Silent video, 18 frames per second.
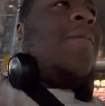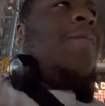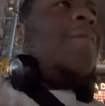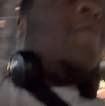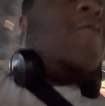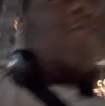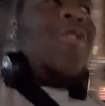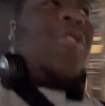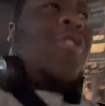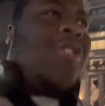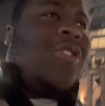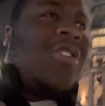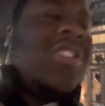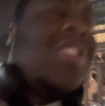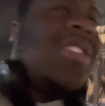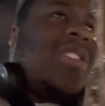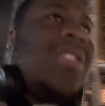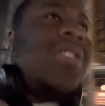
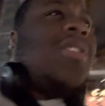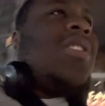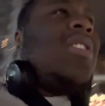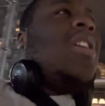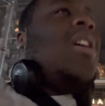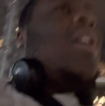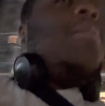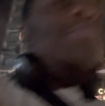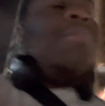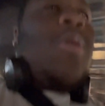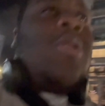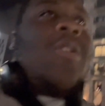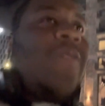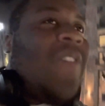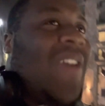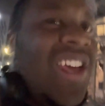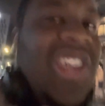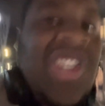thoughts and
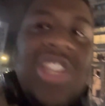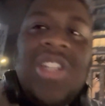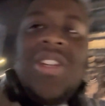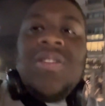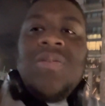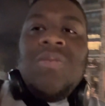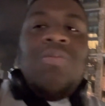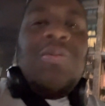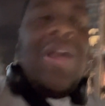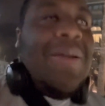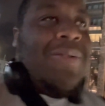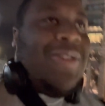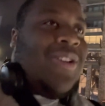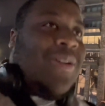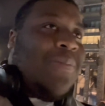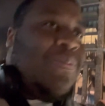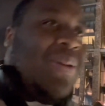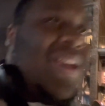motivation, where we
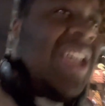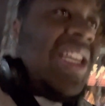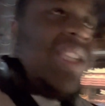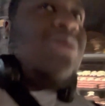could be in